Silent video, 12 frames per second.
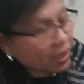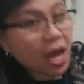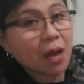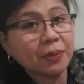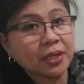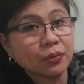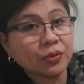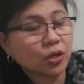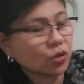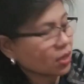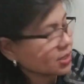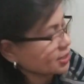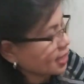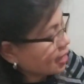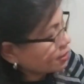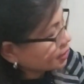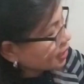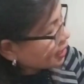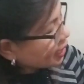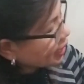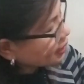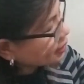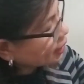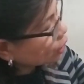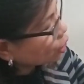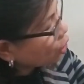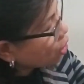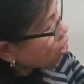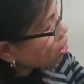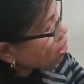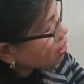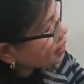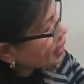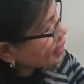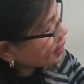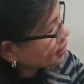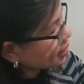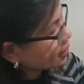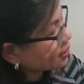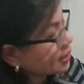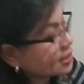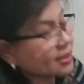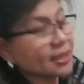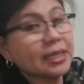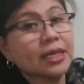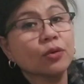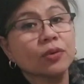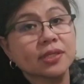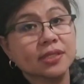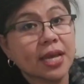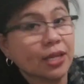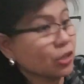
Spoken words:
how many were crossed out, and the long line here is the equal sign.